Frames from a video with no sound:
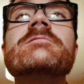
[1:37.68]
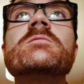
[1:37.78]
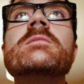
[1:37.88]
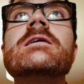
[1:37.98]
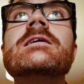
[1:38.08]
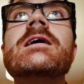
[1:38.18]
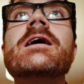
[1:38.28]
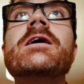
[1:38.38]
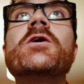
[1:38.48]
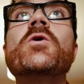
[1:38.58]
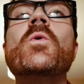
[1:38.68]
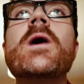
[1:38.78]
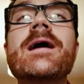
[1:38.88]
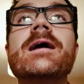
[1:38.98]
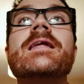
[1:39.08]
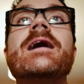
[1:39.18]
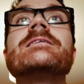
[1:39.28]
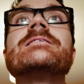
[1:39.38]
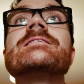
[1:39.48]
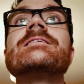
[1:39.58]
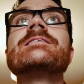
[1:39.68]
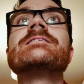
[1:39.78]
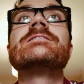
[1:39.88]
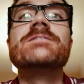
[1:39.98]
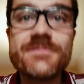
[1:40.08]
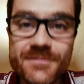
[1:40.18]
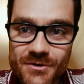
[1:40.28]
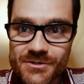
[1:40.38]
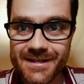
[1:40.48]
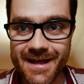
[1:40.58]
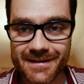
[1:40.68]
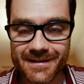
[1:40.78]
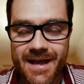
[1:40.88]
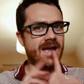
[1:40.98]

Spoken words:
giving me quite a nice diffused light.